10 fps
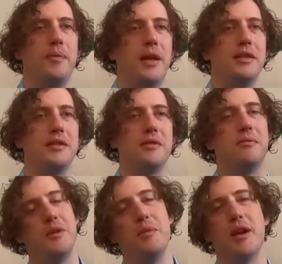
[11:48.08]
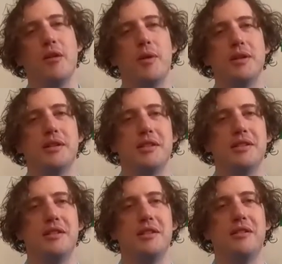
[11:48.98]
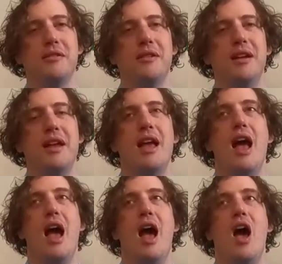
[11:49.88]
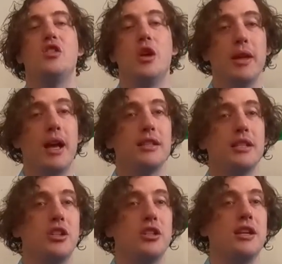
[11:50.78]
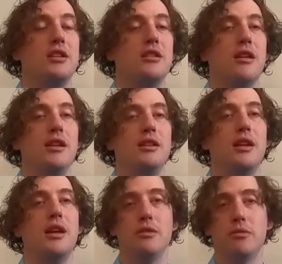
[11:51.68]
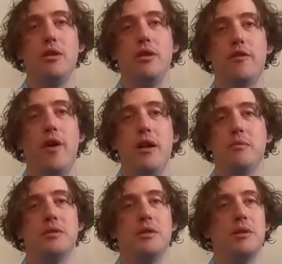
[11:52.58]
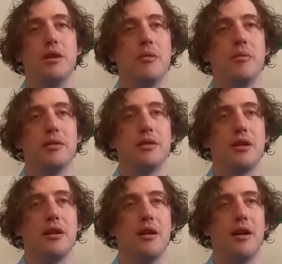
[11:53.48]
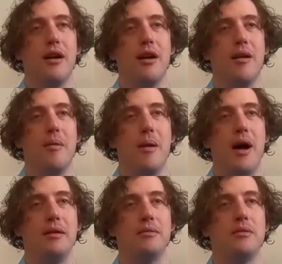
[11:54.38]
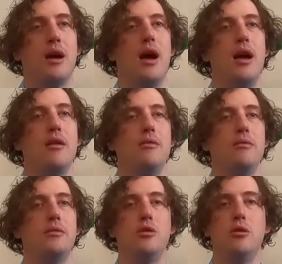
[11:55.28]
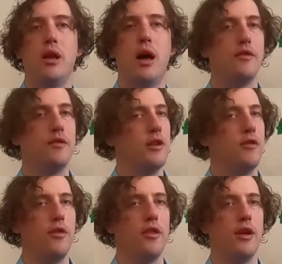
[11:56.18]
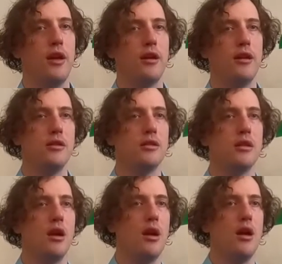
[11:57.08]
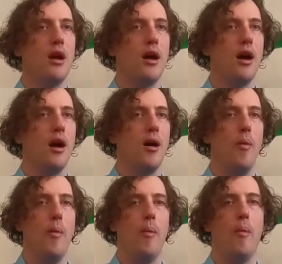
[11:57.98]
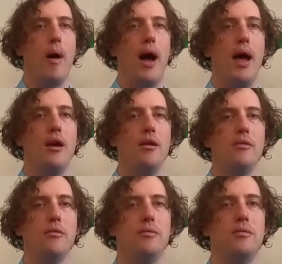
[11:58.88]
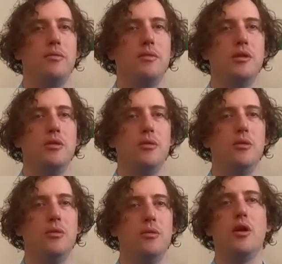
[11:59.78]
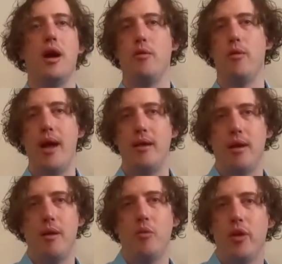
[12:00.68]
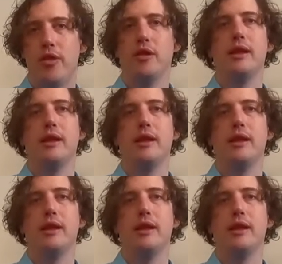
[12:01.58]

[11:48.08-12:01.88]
that's something I want to listen to. Something else I should say too is it's really fun to be a composer. I do a lot of different things. I do, I write. I'm with the